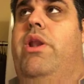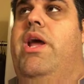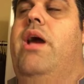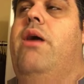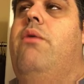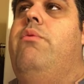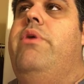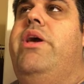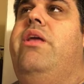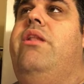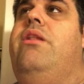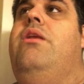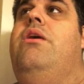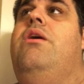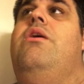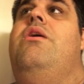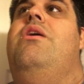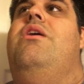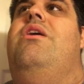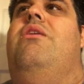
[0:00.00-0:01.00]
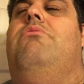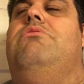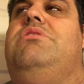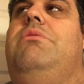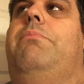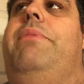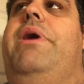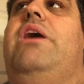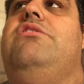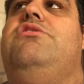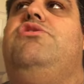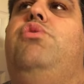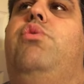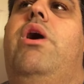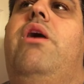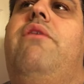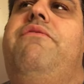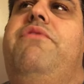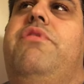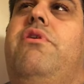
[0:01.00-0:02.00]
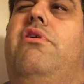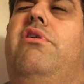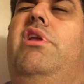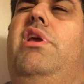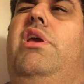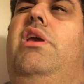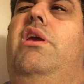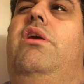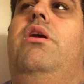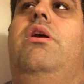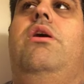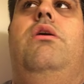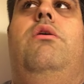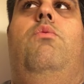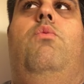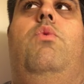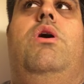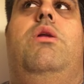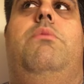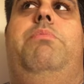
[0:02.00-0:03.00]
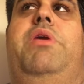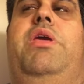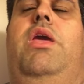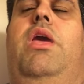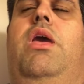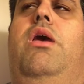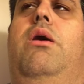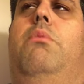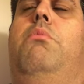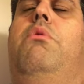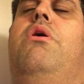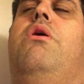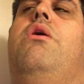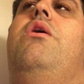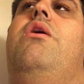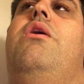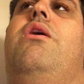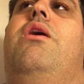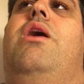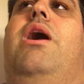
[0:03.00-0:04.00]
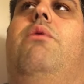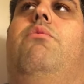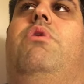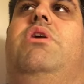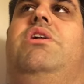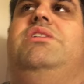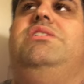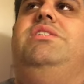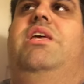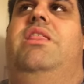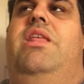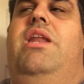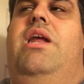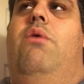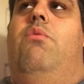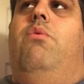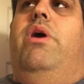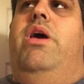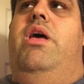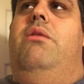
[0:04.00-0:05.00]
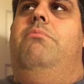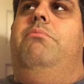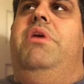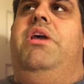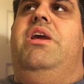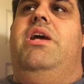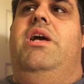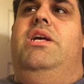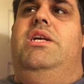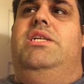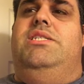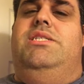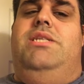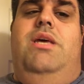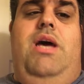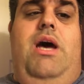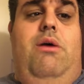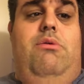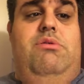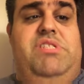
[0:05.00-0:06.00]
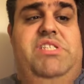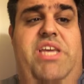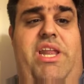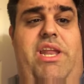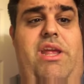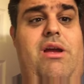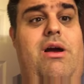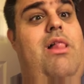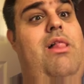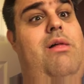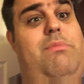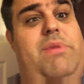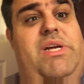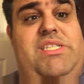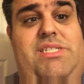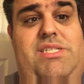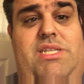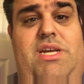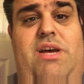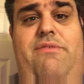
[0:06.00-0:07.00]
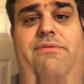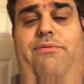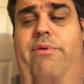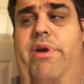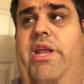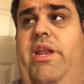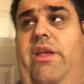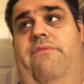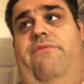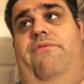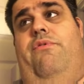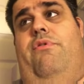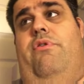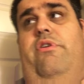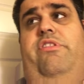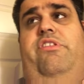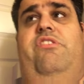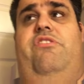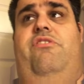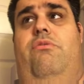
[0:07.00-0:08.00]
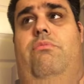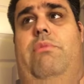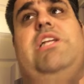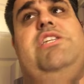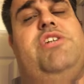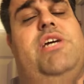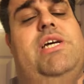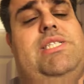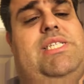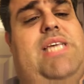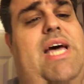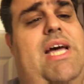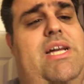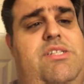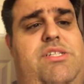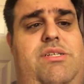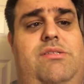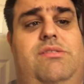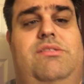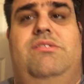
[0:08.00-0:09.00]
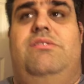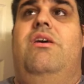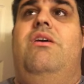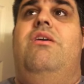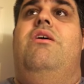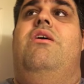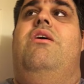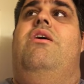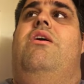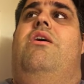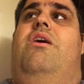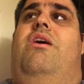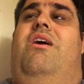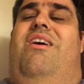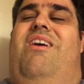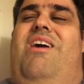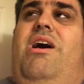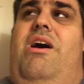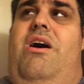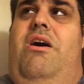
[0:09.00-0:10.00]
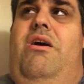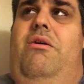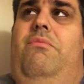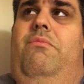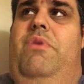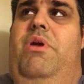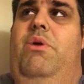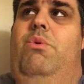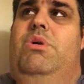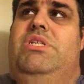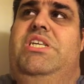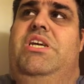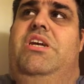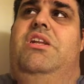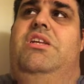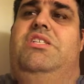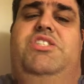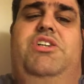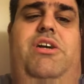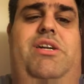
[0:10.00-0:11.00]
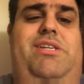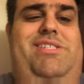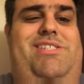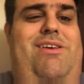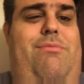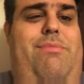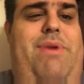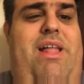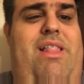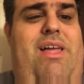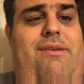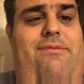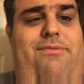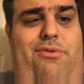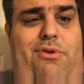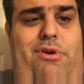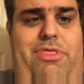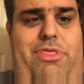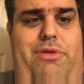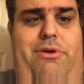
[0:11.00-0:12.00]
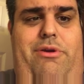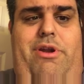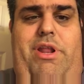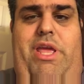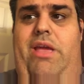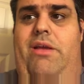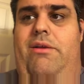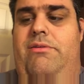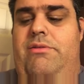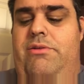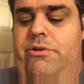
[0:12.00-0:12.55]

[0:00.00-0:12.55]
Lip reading: I went, it was about 12:30, 1 p.m. I want to say that I went because I was getting all of my stuff ready to do my transactions. It wasn't going to start until about like 4:30.